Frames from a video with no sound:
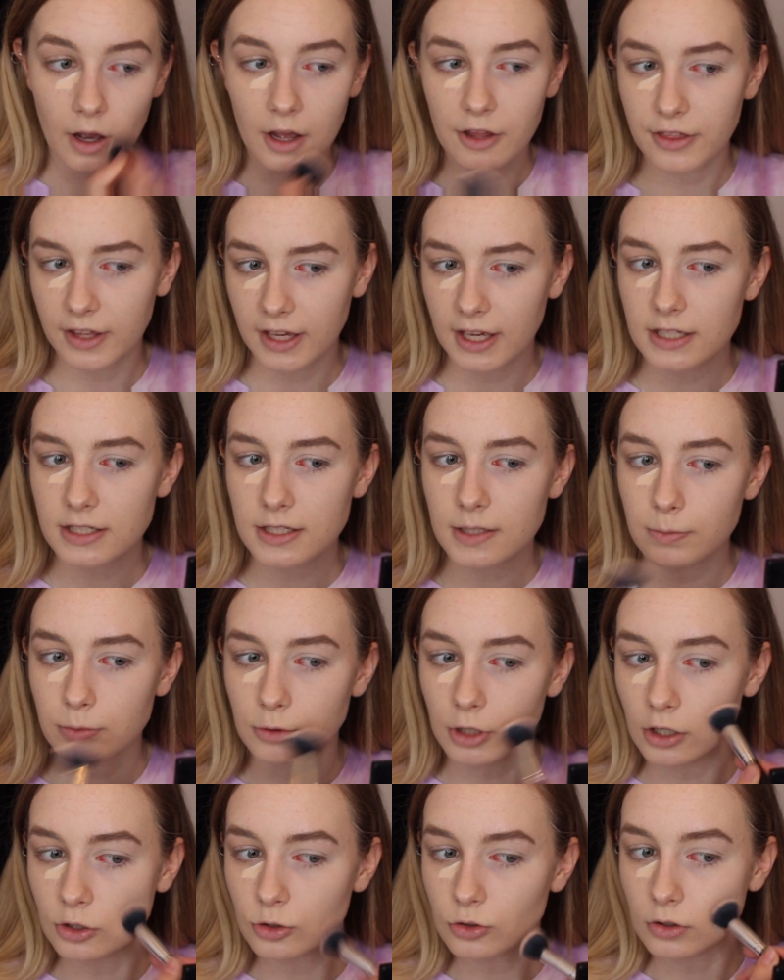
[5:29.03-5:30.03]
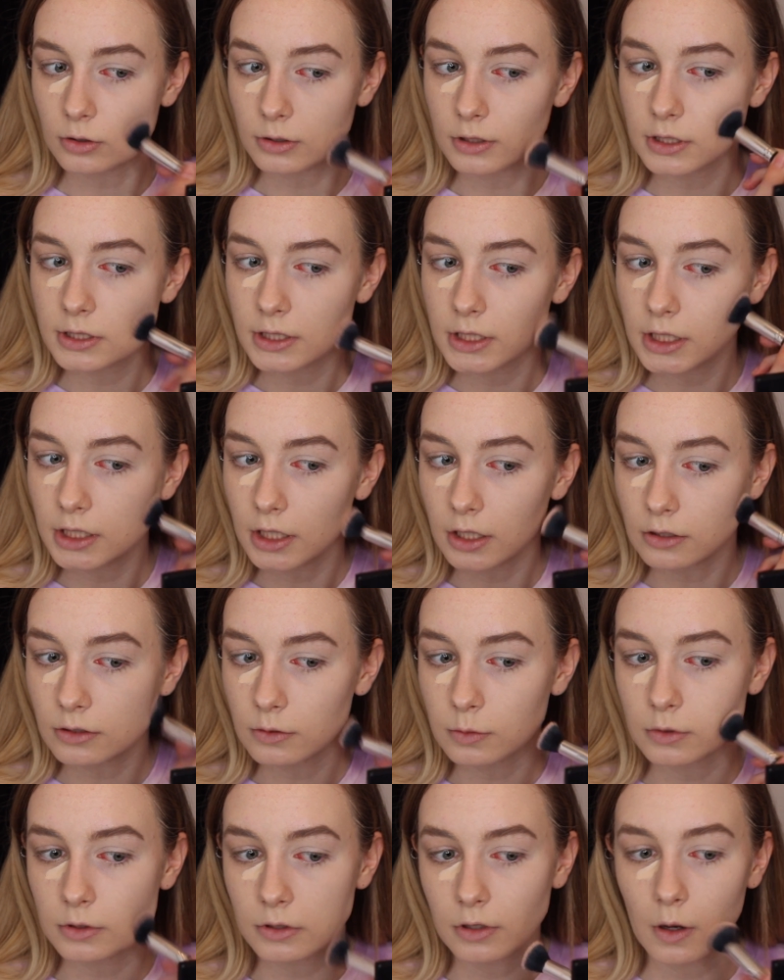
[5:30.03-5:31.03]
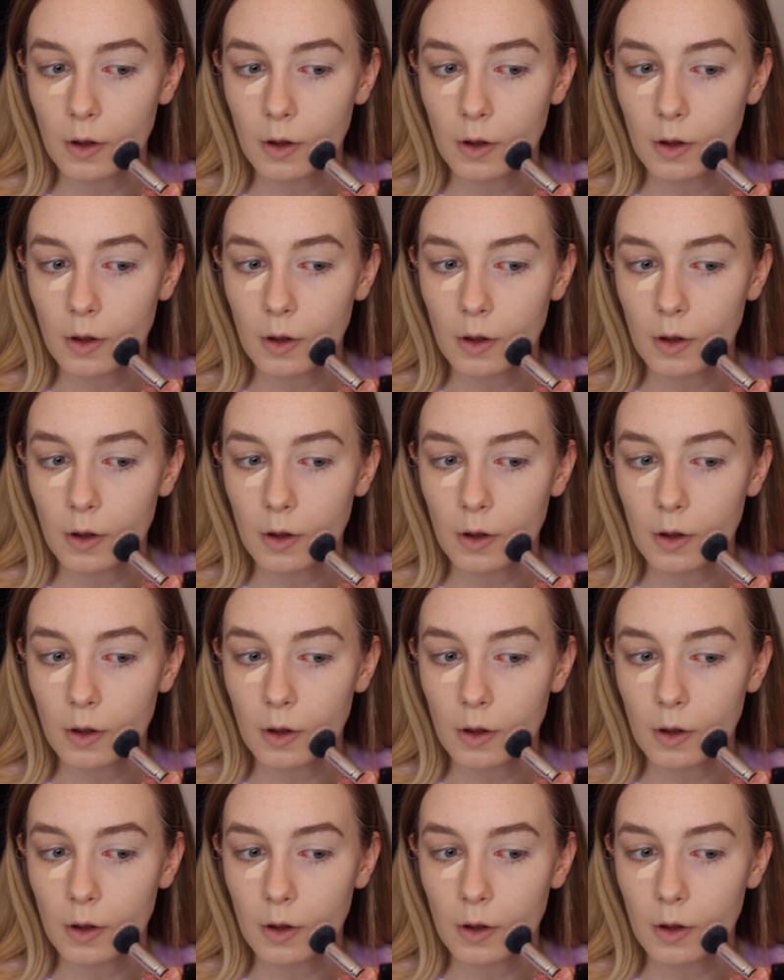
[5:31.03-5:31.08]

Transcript: I think it's the brush, honestly. I just want